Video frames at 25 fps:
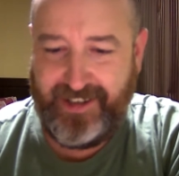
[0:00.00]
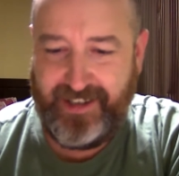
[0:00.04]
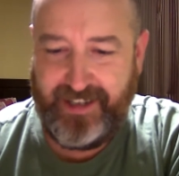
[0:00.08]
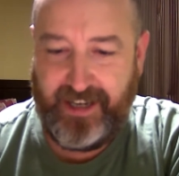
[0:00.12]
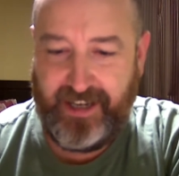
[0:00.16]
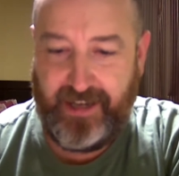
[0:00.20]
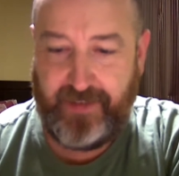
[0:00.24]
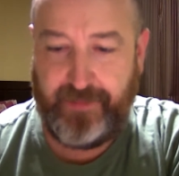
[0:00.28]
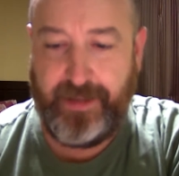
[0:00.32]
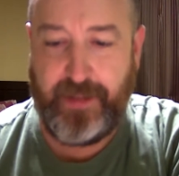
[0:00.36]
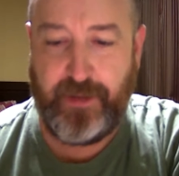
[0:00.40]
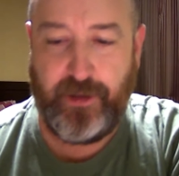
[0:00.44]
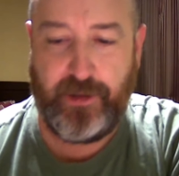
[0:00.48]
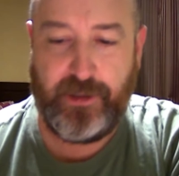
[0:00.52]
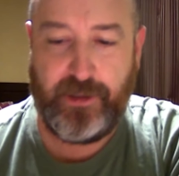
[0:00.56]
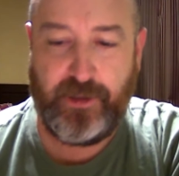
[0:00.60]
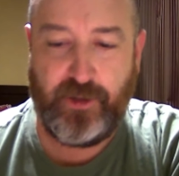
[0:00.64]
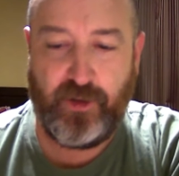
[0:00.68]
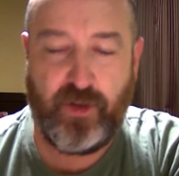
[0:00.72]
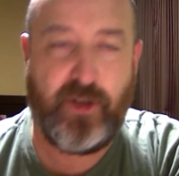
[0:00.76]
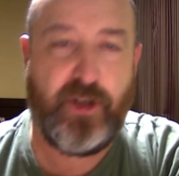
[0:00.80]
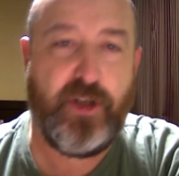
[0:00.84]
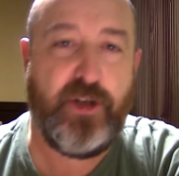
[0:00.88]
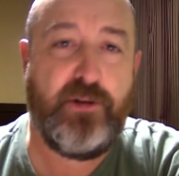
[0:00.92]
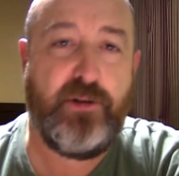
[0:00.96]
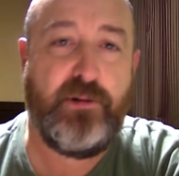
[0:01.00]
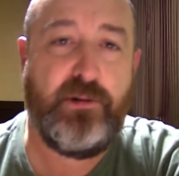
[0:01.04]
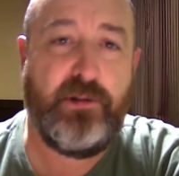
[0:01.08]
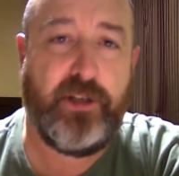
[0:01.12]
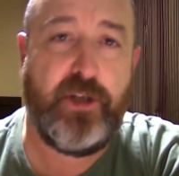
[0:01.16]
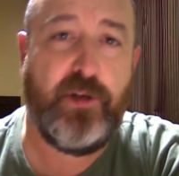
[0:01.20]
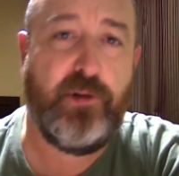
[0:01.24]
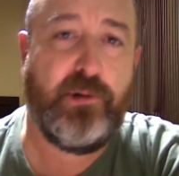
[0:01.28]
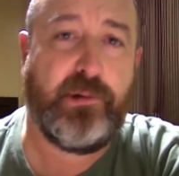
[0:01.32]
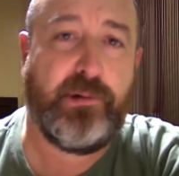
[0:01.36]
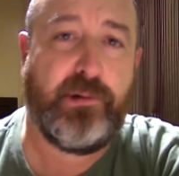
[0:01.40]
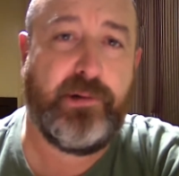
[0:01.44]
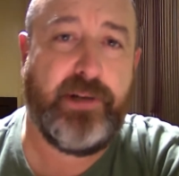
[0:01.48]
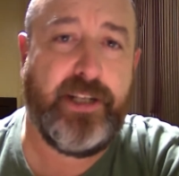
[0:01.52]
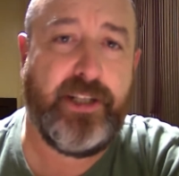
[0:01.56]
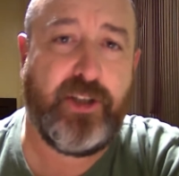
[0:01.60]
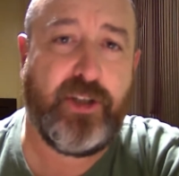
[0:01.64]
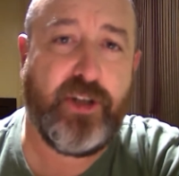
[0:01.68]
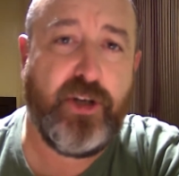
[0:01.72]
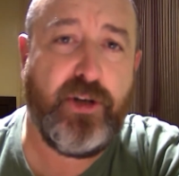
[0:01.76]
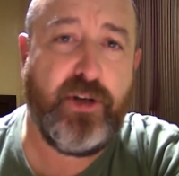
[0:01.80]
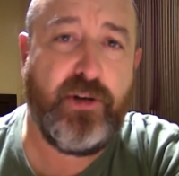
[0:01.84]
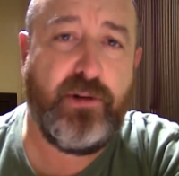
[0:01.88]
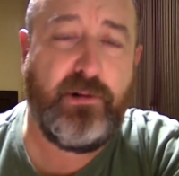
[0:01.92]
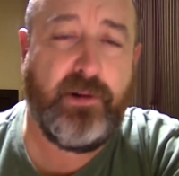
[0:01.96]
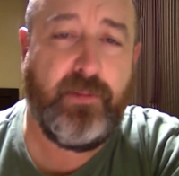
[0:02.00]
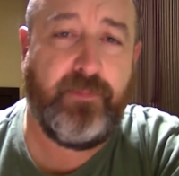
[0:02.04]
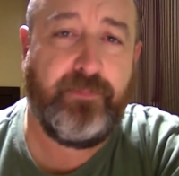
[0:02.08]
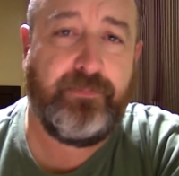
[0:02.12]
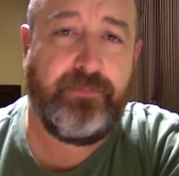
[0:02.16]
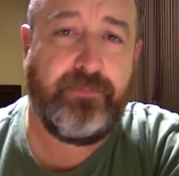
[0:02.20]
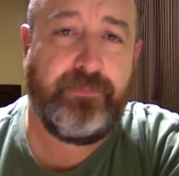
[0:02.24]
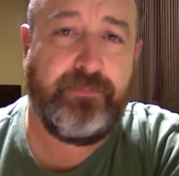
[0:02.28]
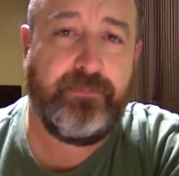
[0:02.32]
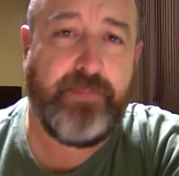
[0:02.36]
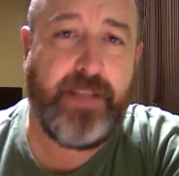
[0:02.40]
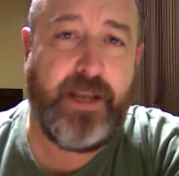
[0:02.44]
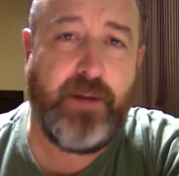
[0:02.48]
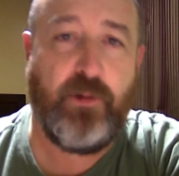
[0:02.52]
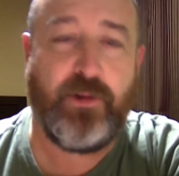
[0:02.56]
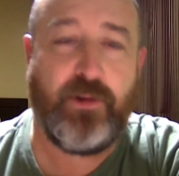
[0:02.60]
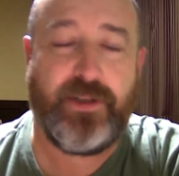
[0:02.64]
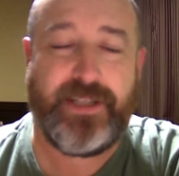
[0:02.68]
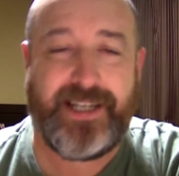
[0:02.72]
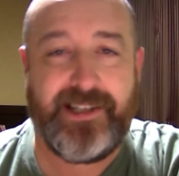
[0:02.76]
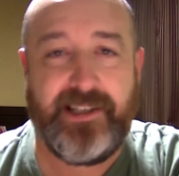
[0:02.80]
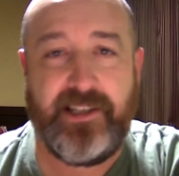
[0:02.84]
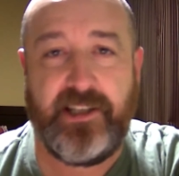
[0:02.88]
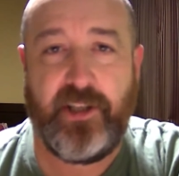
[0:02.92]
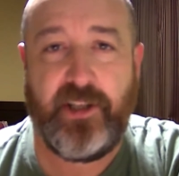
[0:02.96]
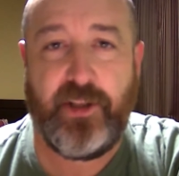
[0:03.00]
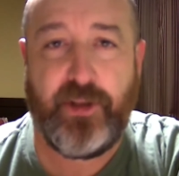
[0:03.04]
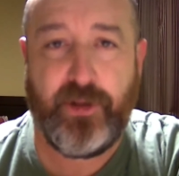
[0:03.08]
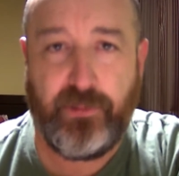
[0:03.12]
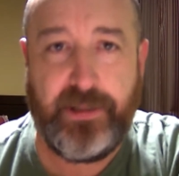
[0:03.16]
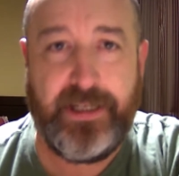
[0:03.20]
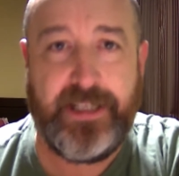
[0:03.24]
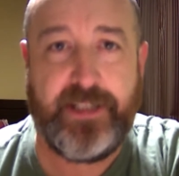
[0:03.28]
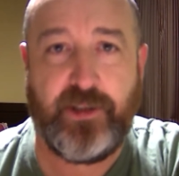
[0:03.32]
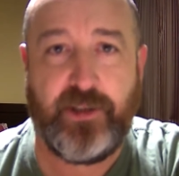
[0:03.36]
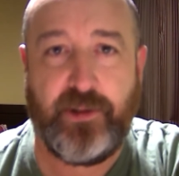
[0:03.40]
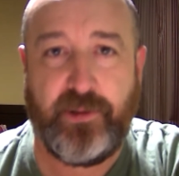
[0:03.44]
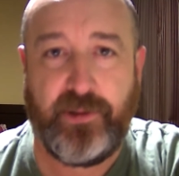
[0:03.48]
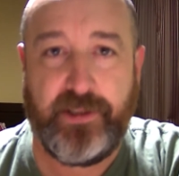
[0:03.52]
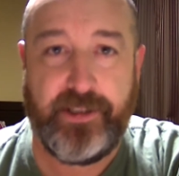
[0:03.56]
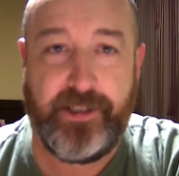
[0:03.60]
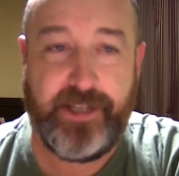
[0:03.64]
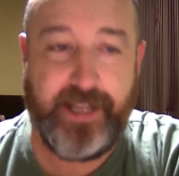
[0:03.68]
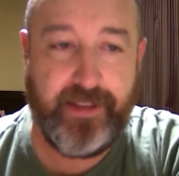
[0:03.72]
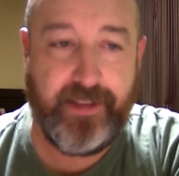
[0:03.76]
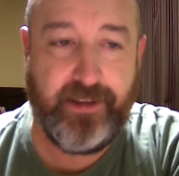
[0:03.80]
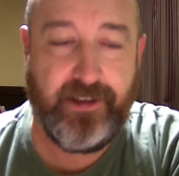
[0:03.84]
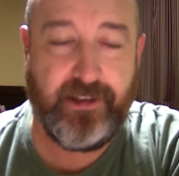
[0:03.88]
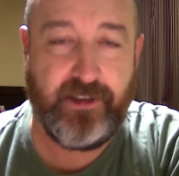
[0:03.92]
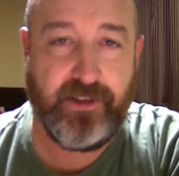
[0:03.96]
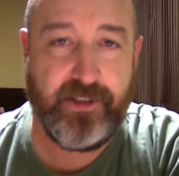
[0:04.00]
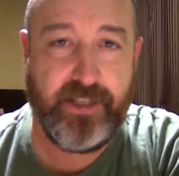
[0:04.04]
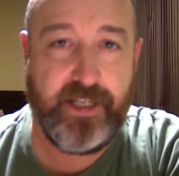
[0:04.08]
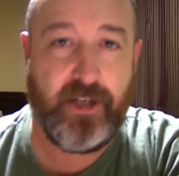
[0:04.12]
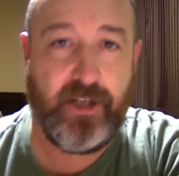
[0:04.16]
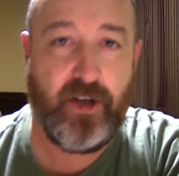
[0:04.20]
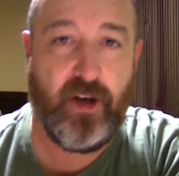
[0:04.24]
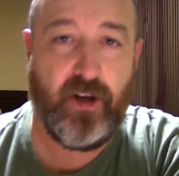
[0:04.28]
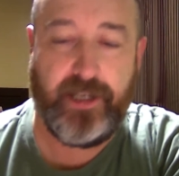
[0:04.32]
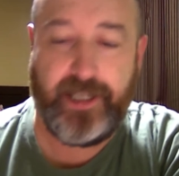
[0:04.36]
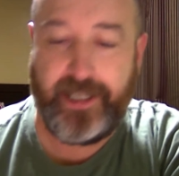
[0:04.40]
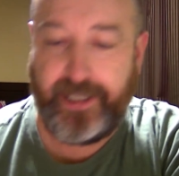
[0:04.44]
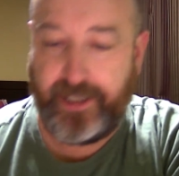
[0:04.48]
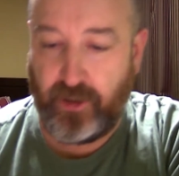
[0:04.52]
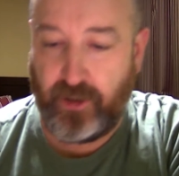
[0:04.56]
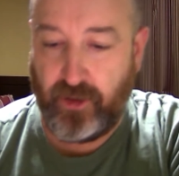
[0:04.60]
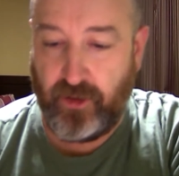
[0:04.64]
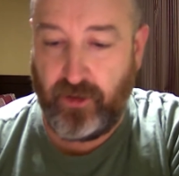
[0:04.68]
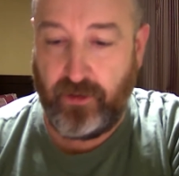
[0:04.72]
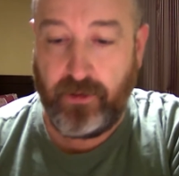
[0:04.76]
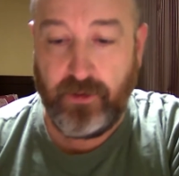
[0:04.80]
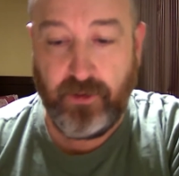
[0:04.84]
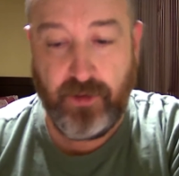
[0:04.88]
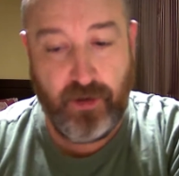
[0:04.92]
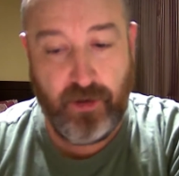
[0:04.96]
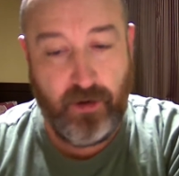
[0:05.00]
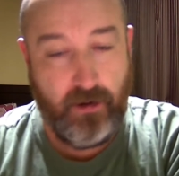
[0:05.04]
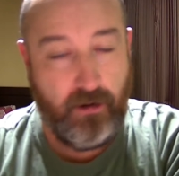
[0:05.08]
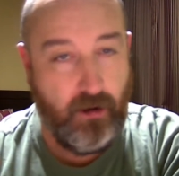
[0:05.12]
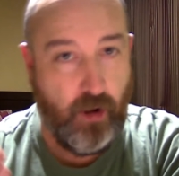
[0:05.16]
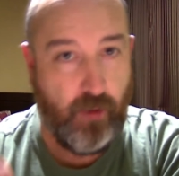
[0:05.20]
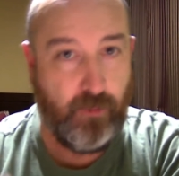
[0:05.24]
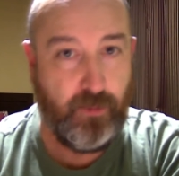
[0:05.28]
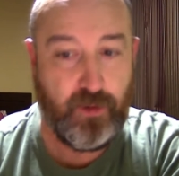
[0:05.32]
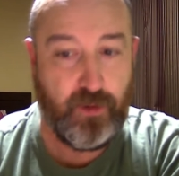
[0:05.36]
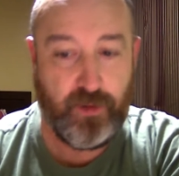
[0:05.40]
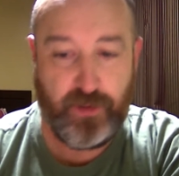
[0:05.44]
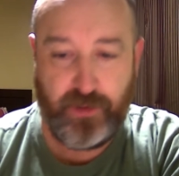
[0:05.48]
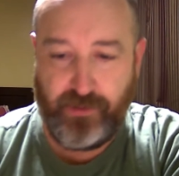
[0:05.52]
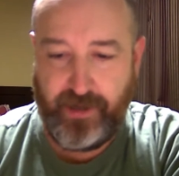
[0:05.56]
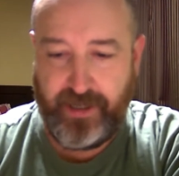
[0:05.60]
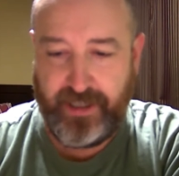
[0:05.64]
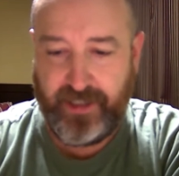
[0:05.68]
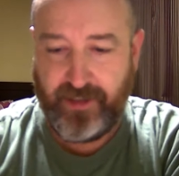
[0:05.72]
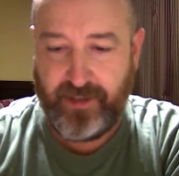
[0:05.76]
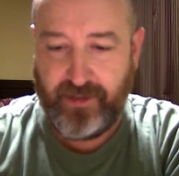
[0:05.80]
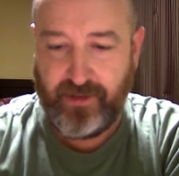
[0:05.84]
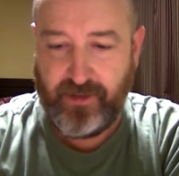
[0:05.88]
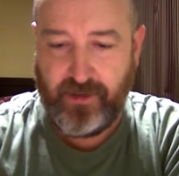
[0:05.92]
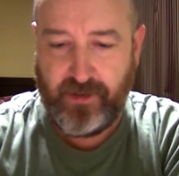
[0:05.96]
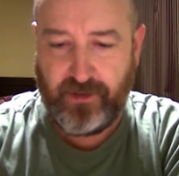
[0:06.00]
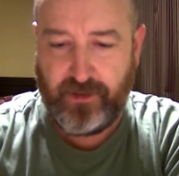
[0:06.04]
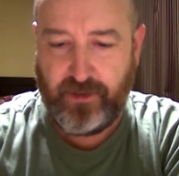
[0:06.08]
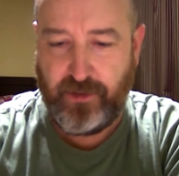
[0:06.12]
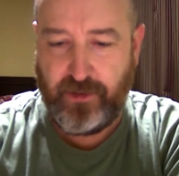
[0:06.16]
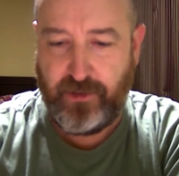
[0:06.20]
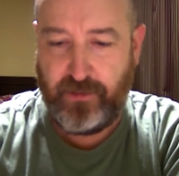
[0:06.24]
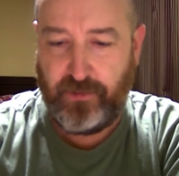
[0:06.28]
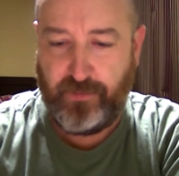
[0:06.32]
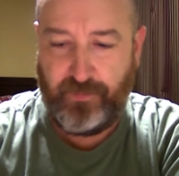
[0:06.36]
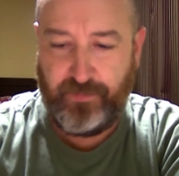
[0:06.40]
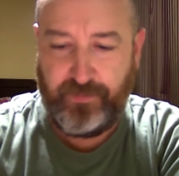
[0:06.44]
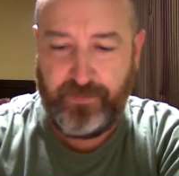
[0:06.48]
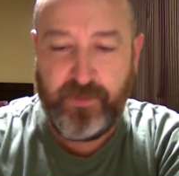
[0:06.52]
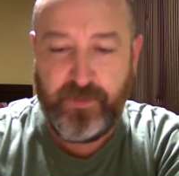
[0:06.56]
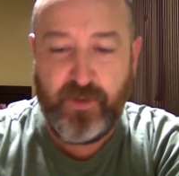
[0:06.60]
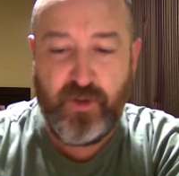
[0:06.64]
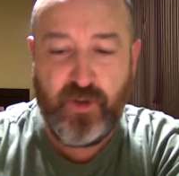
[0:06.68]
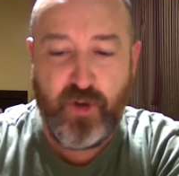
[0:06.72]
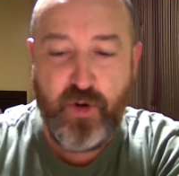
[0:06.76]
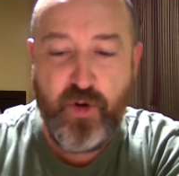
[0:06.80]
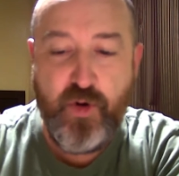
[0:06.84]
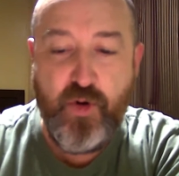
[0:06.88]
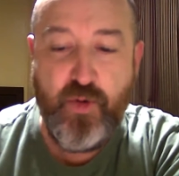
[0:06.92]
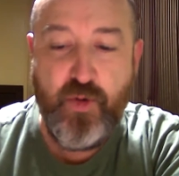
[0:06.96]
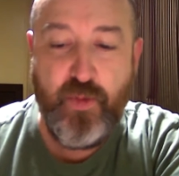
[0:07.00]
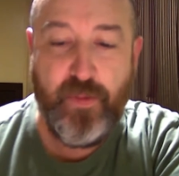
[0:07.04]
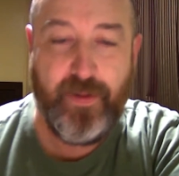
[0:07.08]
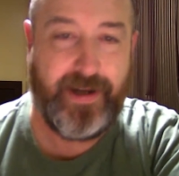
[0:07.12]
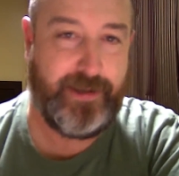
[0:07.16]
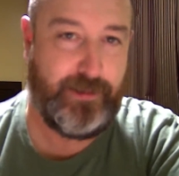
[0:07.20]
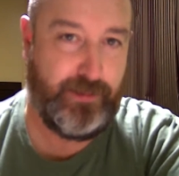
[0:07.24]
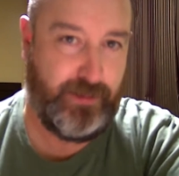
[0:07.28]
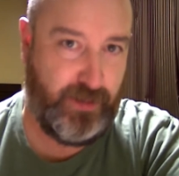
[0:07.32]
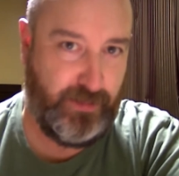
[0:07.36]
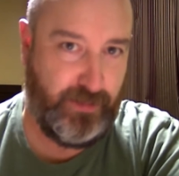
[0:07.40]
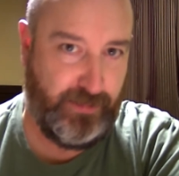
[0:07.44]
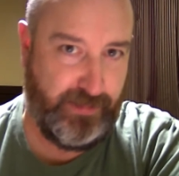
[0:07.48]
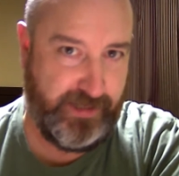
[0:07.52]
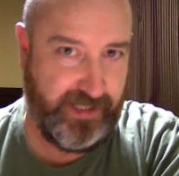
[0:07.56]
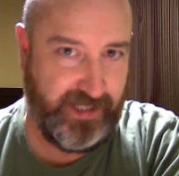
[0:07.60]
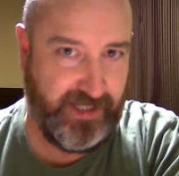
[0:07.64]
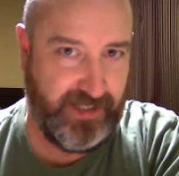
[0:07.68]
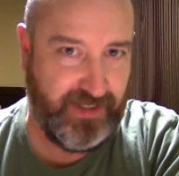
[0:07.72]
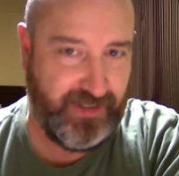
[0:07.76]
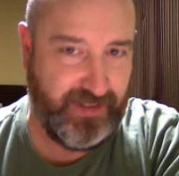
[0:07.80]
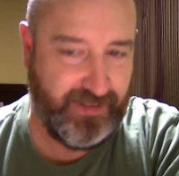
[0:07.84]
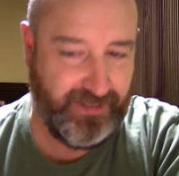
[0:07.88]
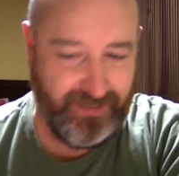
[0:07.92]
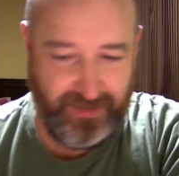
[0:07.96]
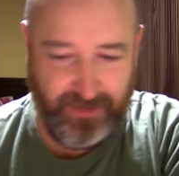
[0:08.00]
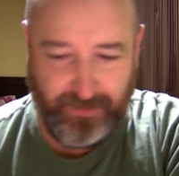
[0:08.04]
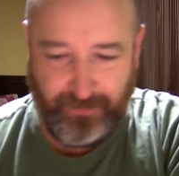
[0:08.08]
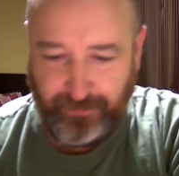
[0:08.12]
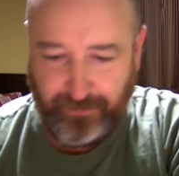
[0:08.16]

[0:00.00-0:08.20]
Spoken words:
And Netherlands 2, Ukraine 2. It was actually 3-2 to the Netherlands. They got a late goal, so almost right. So not too bad with the predictions.